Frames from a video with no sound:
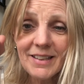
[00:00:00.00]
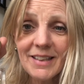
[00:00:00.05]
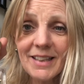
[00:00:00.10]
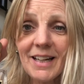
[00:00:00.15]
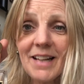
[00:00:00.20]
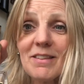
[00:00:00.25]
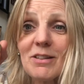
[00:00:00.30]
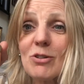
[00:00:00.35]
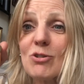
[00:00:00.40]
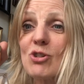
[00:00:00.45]

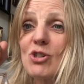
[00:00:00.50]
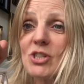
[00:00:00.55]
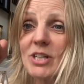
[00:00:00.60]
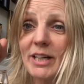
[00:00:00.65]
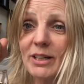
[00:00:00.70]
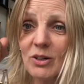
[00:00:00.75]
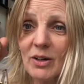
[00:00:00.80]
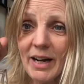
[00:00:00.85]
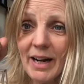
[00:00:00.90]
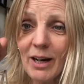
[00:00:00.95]
And I think you should
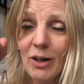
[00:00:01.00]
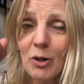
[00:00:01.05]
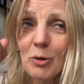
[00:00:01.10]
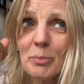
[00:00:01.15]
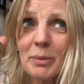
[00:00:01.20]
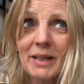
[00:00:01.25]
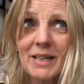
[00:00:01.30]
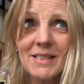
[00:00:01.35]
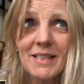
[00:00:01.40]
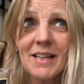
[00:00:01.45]
check her
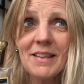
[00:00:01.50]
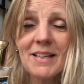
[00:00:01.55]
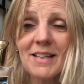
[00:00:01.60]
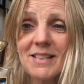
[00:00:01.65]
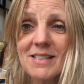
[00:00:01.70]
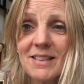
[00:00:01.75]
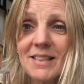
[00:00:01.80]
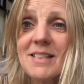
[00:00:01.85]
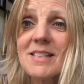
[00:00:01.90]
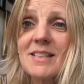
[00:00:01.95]
out because I think
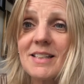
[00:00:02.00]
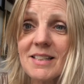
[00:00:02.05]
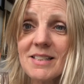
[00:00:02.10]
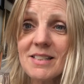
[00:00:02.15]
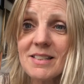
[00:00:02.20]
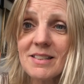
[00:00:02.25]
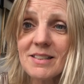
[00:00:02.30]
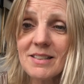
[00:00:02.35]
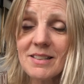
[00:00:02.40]
it's listening,